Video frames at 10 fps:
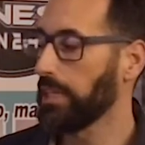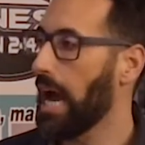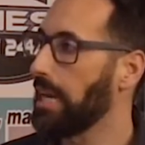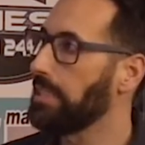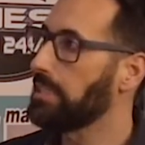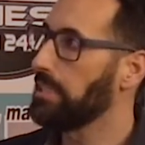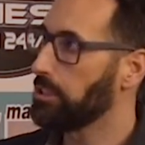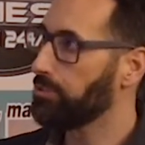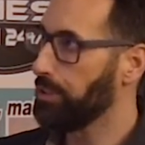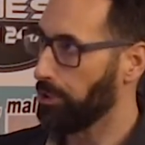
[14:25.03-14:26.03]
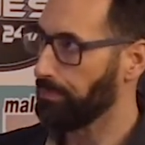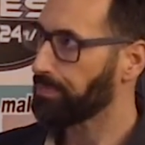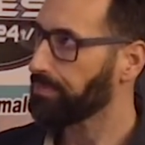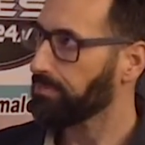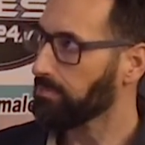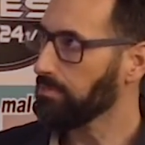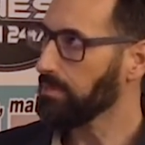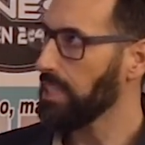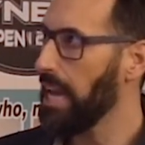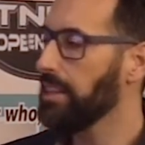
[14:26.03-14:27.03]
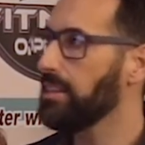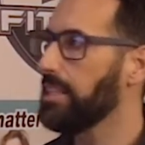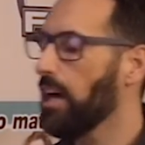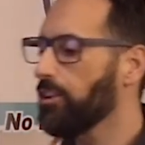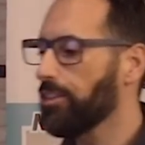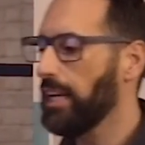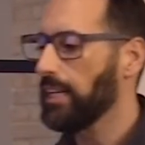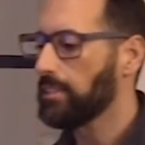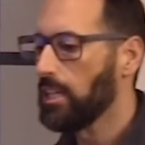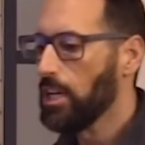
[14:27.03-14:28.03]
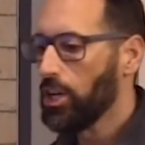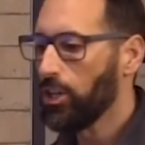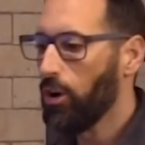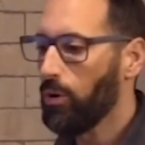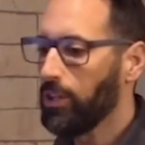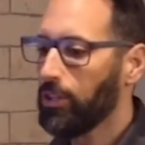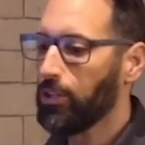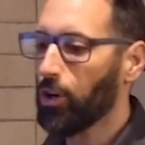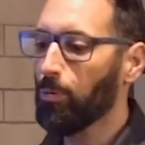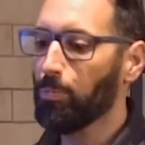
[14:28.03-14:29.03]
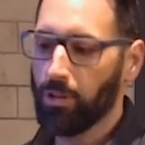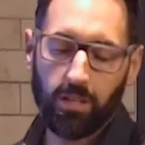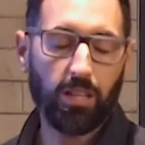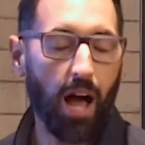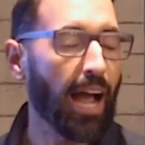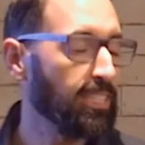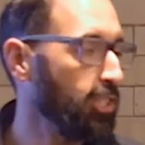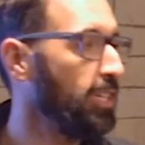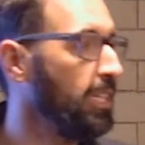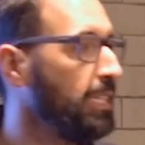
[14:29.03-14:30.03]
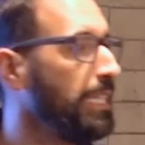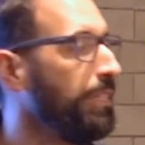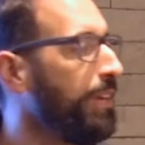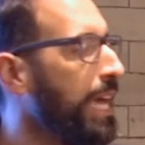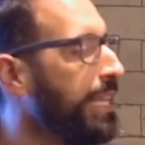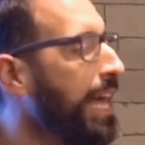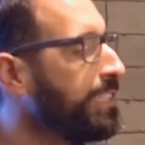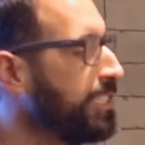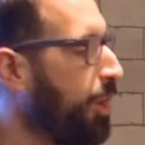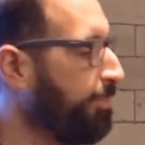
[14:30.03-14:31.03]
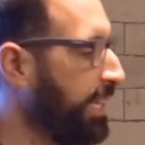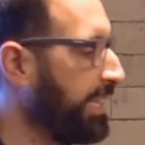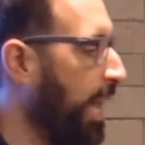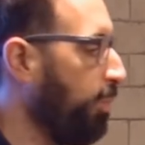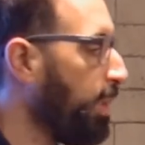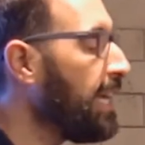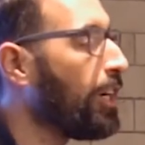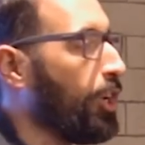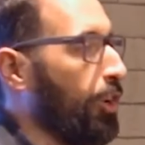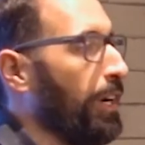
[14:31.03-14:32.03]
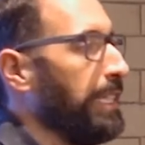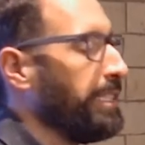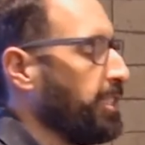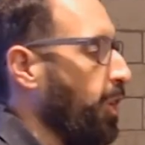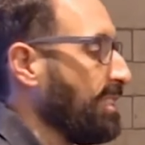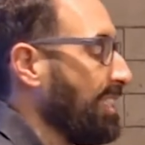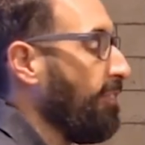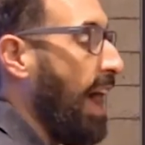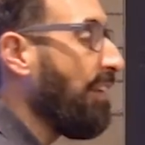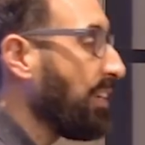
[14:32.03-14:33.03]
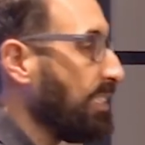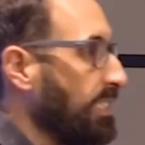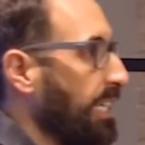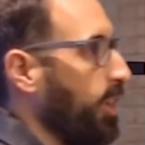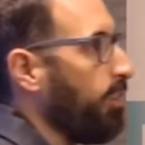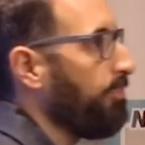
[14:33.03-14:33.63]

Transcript: got into this field. And the other thing is, your clients are going to leave, and that's something that we encourage. It's called self-efficacy in our